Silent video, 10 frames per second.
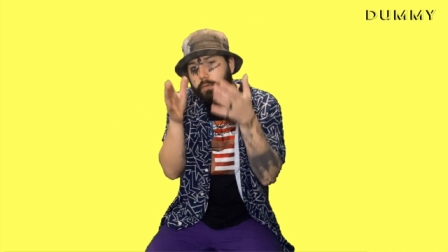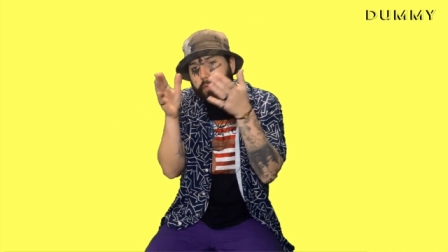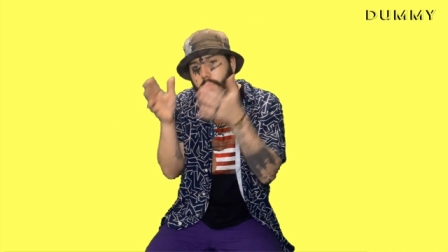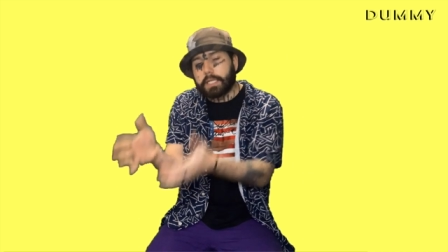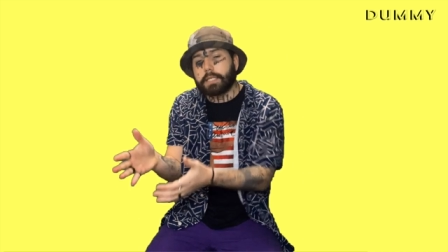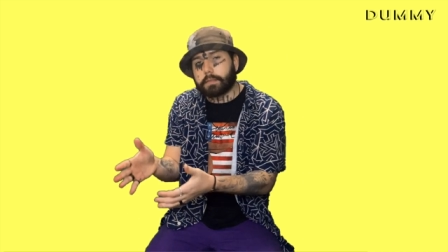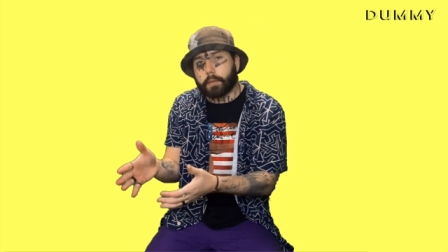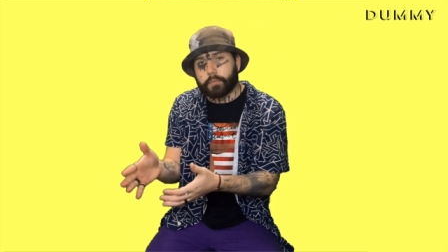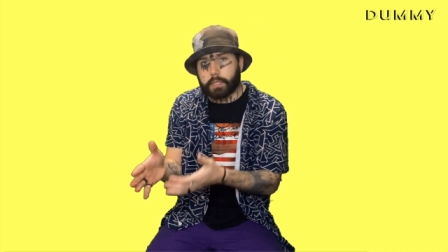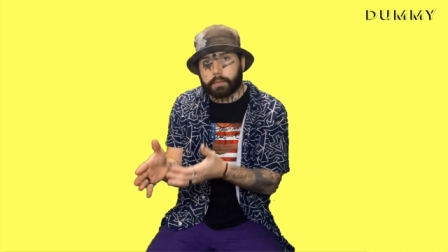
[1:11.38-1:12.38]
tells you you
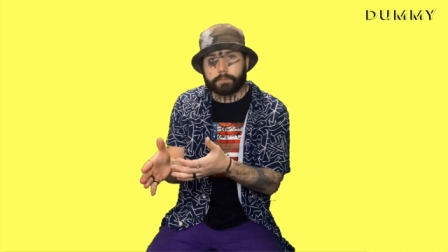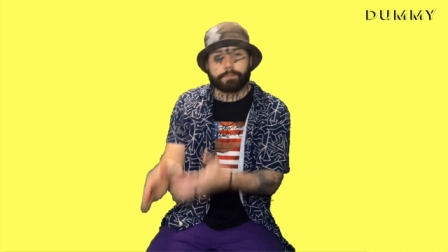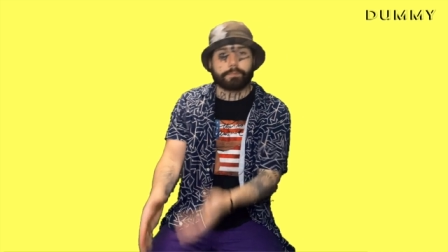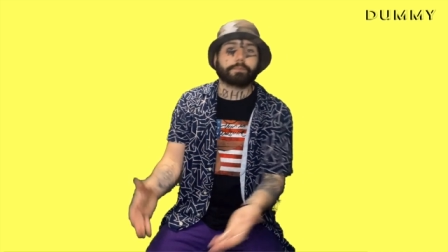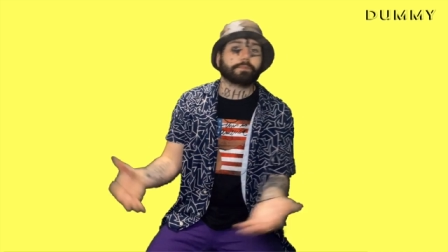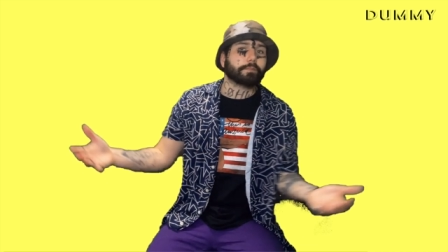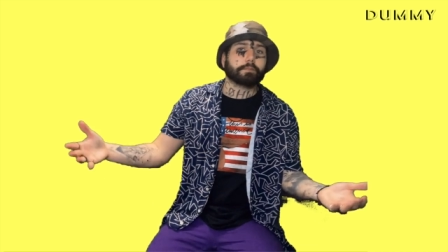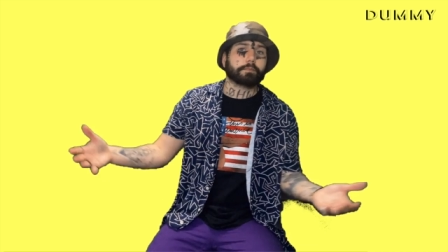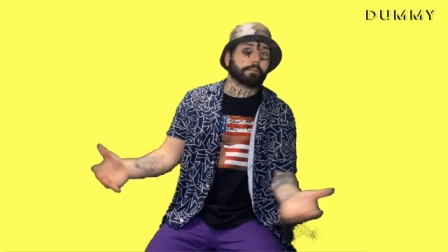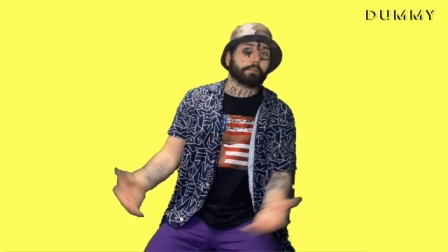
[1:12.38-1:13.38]
need something,
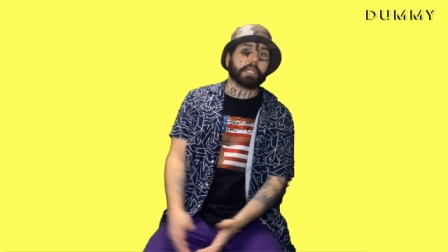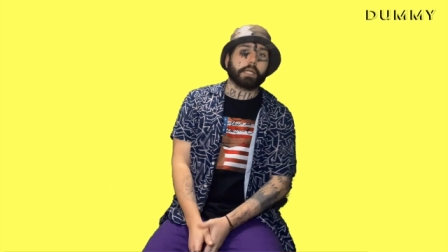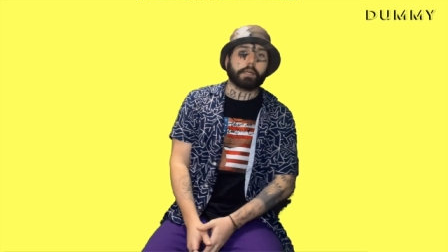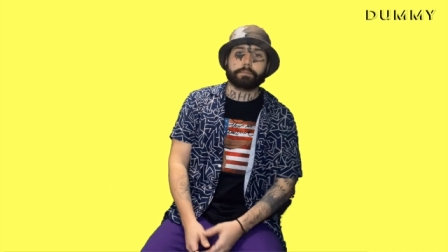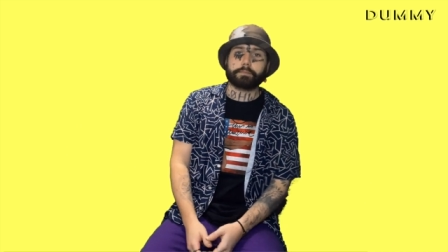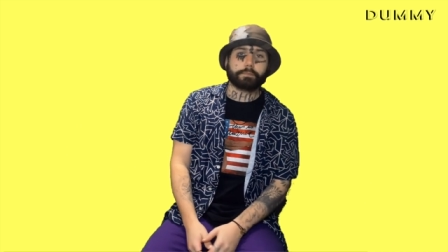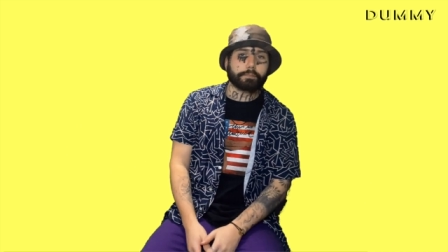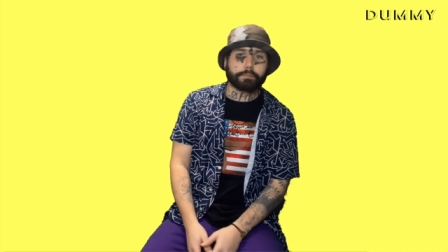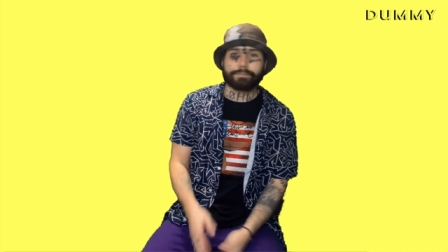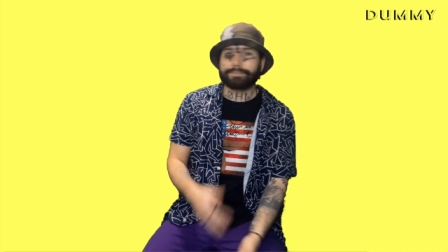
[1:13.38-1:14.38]
but you
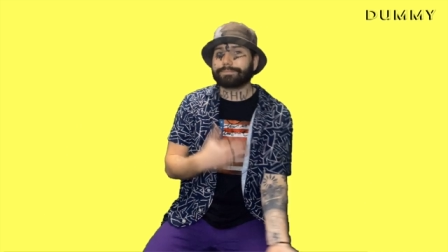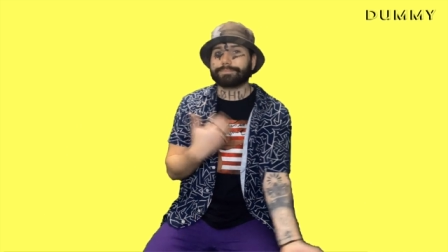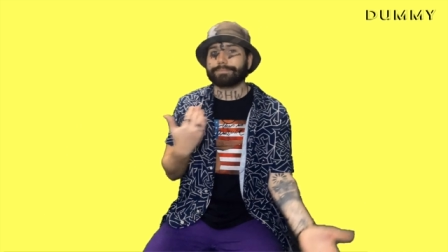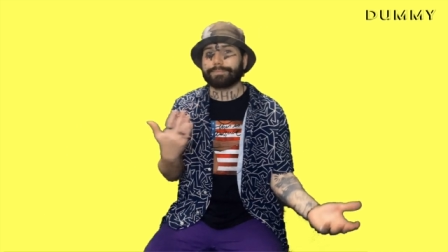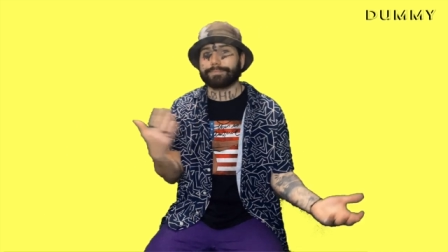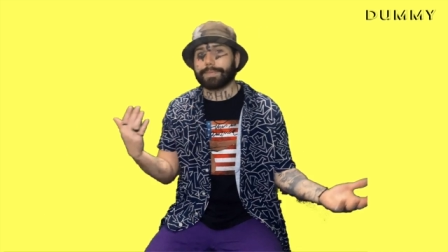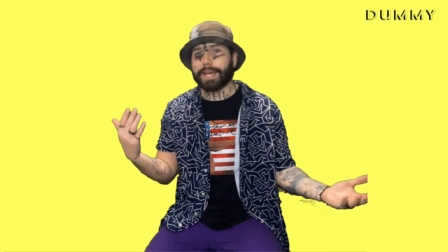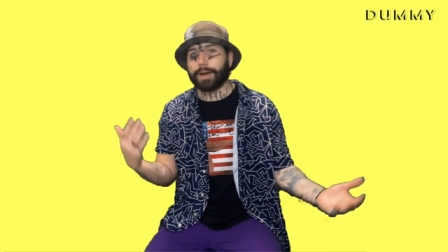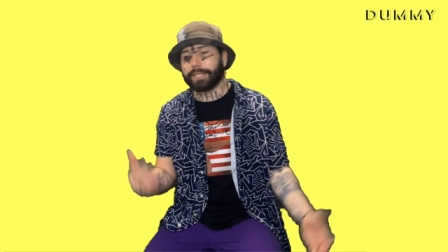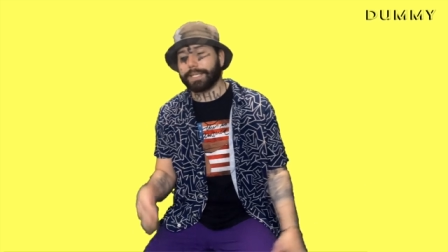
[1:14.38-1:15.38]
know,
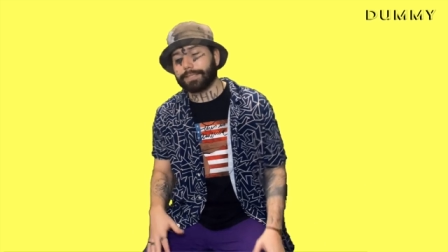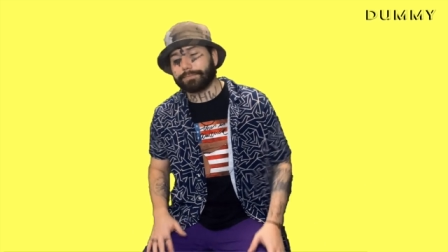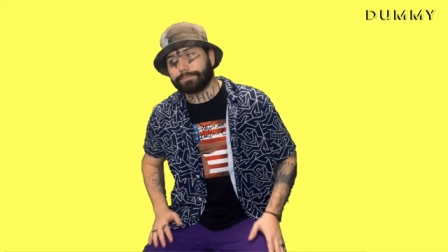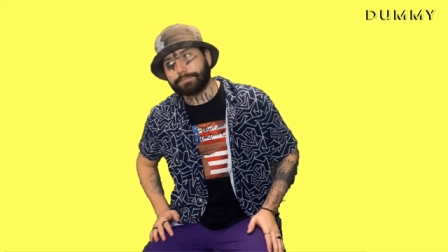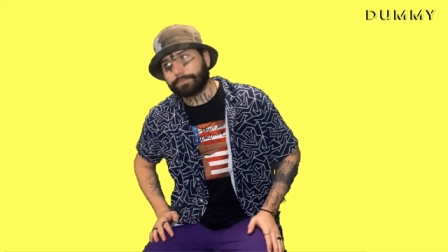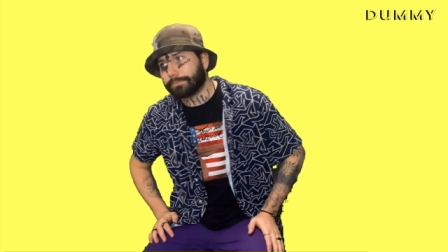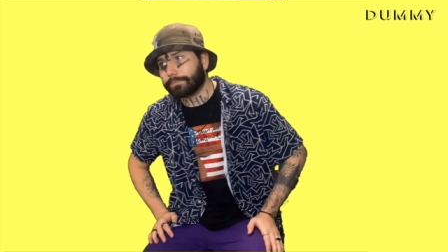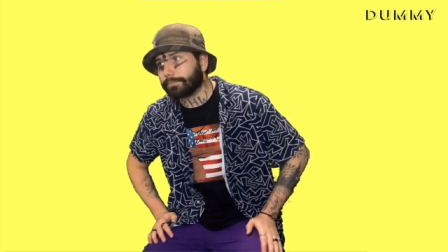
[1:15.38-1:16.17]
I don't need it.